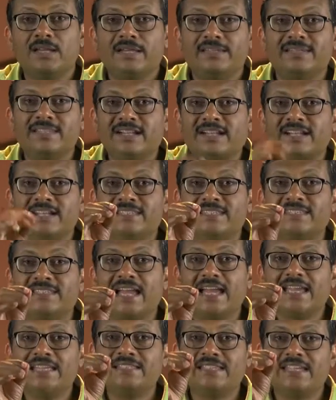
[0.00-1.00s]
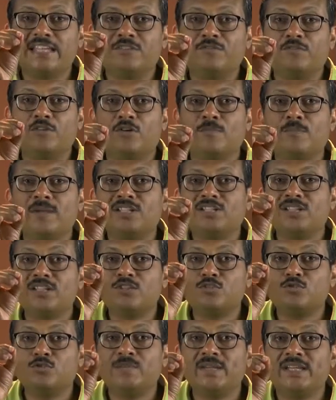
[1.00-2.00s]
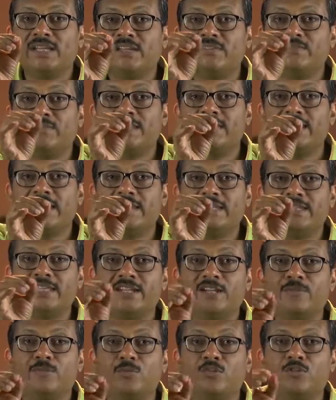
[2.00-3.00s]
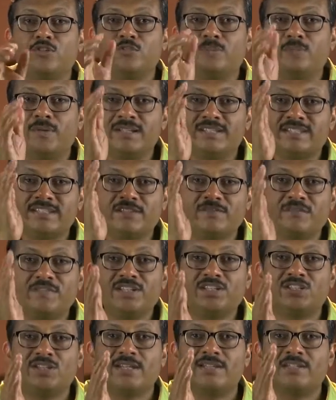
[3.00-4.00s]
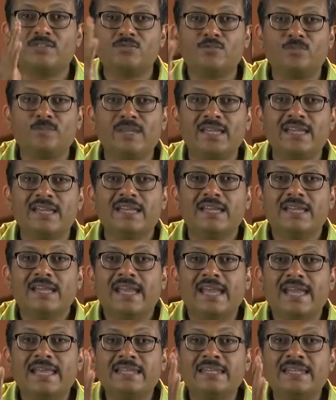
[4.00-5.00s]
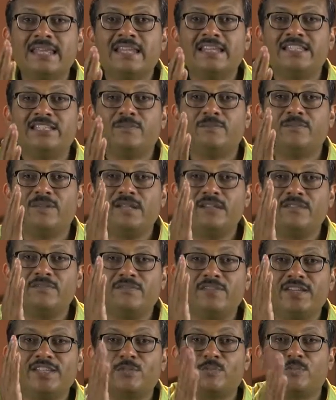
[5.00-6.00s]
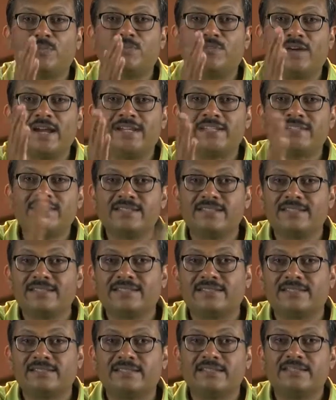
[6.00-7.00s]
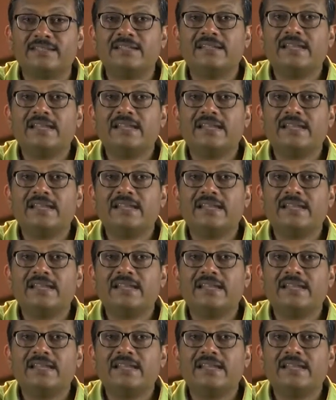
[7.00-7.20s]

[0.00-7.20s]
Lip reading: the concise information to be given in the report but sufficient to be ineligible which provides the result,